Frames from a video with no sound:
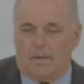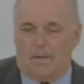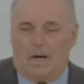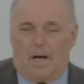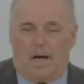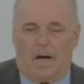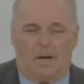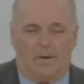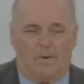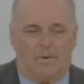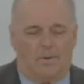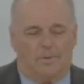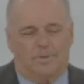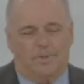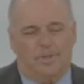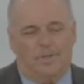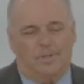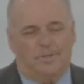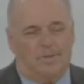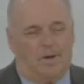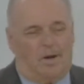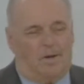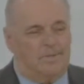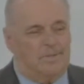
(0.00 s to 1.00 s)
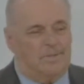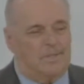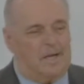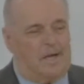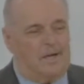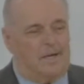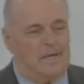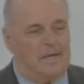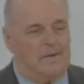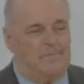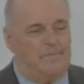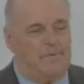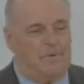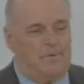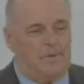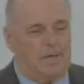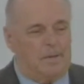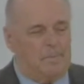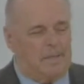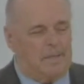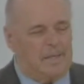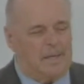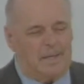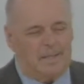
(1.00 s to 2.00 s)
I'll go to church on Sunday and a few
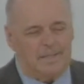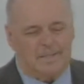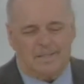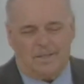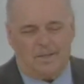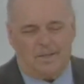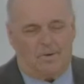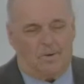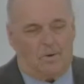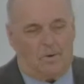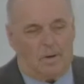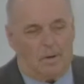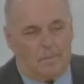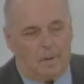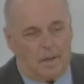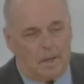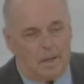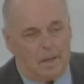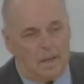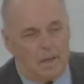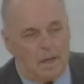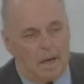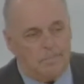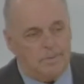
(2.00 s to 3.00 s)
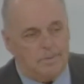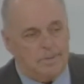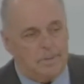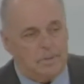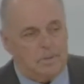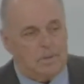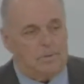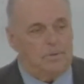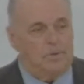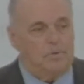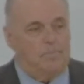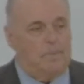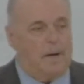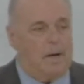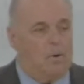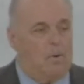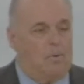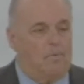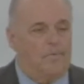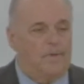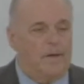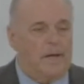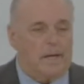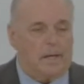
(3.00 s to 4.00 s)
things, but that's, you know, I'm, I'm still going to do my
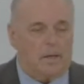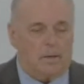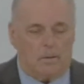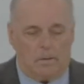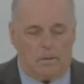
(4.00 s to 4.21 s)
own thing.